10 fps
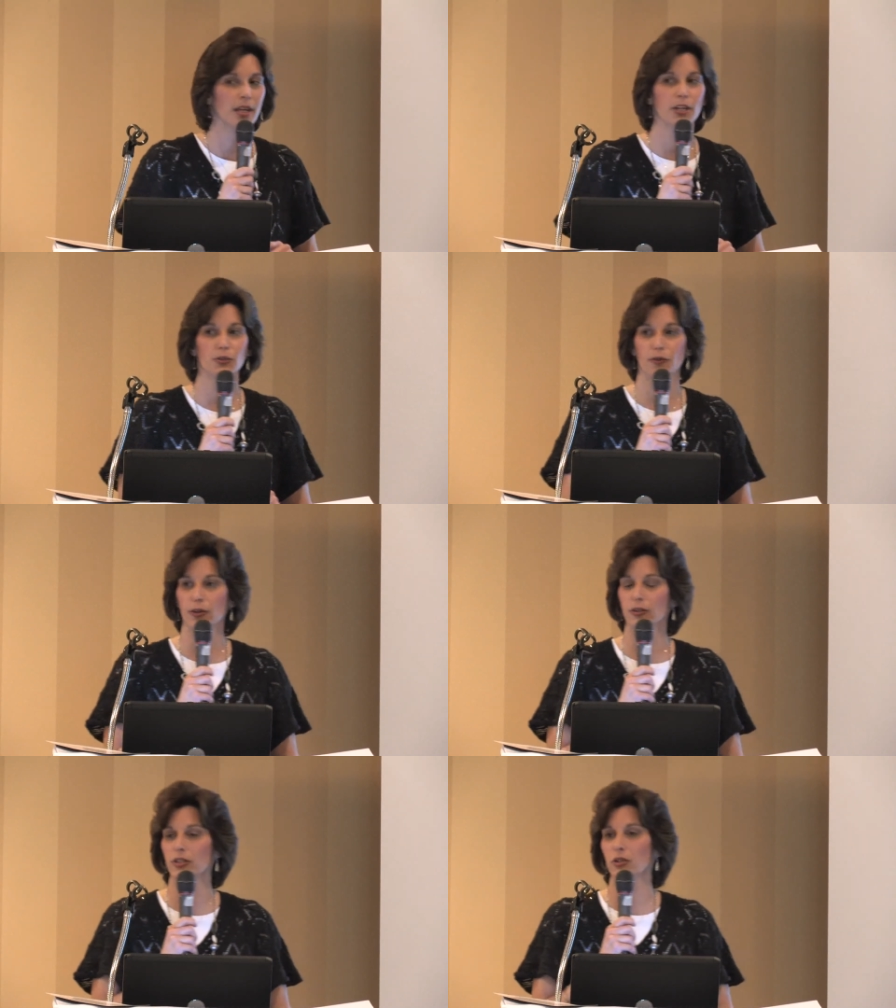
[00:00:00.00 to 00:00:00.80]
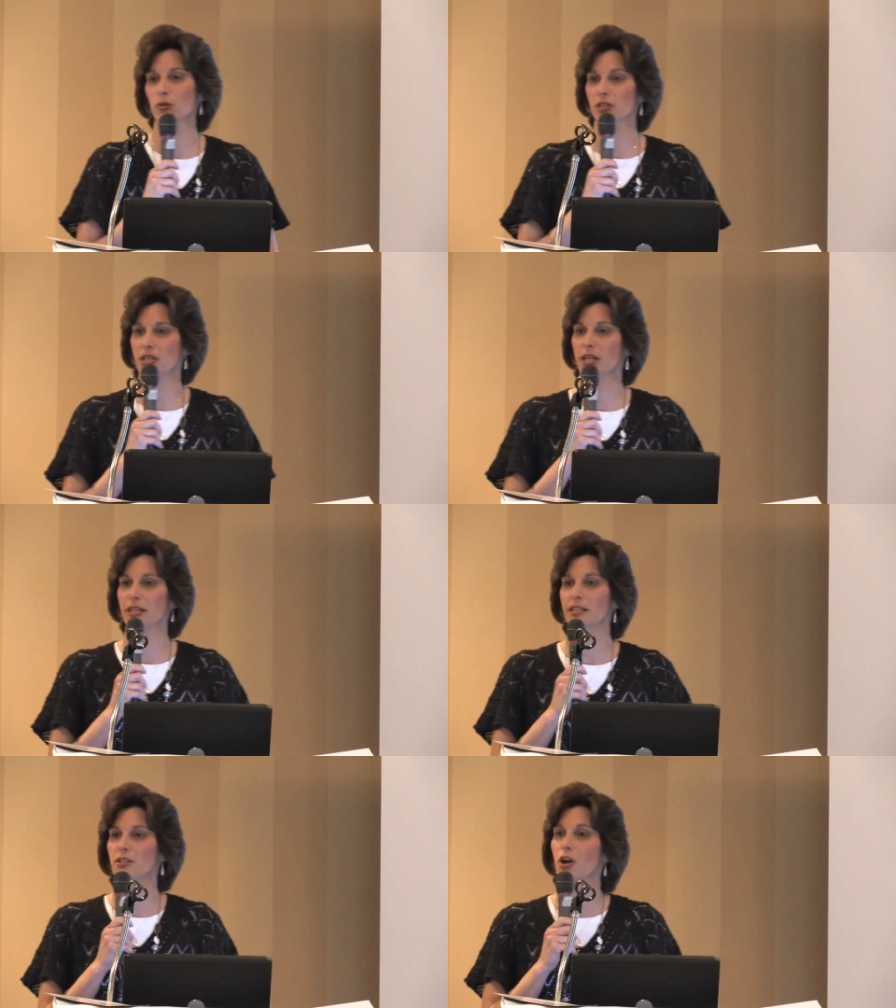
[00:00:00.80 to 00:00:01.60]
And you've heard the old
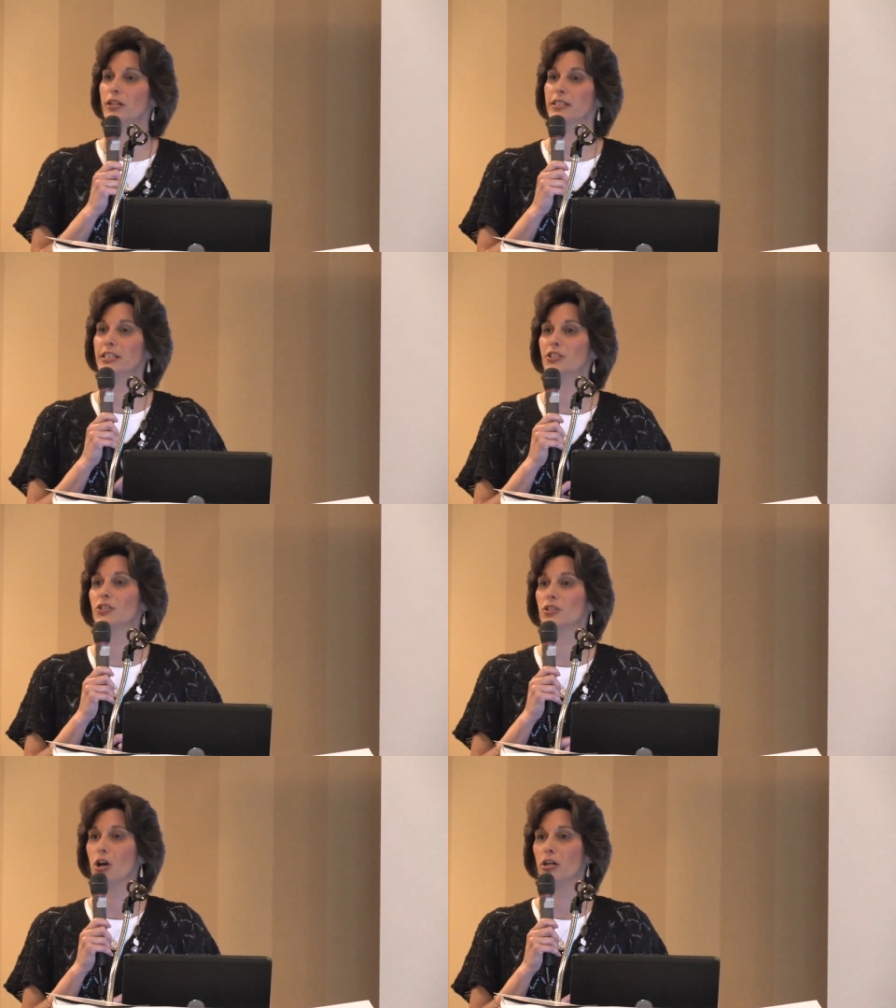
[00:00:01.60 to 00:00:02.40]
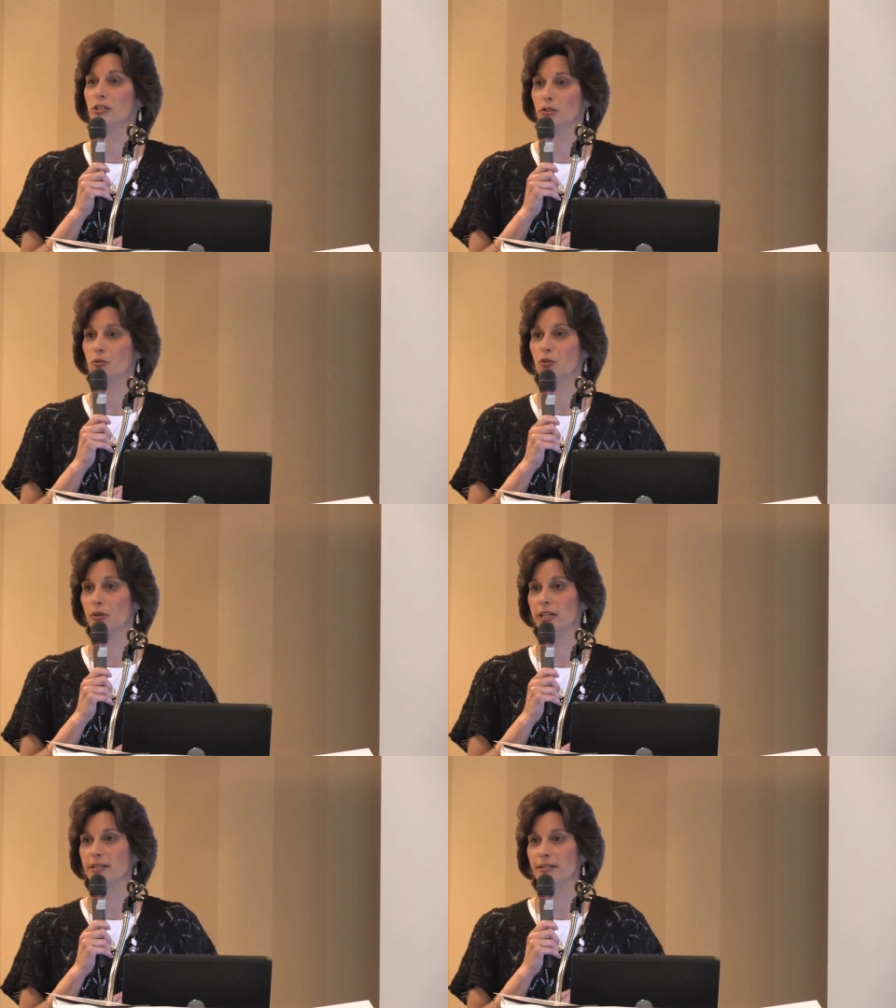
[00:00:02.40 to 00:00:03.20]
saying, it's hard to teach a dog a new
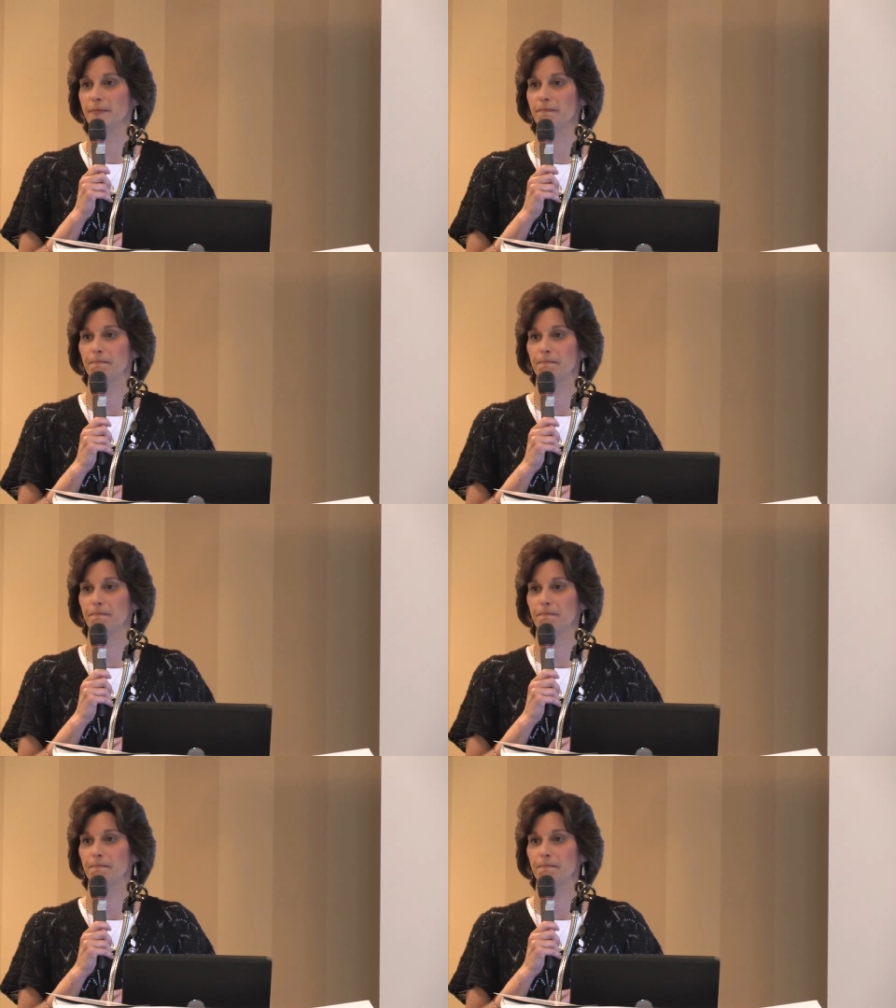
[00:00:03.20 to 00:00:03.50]
tricks.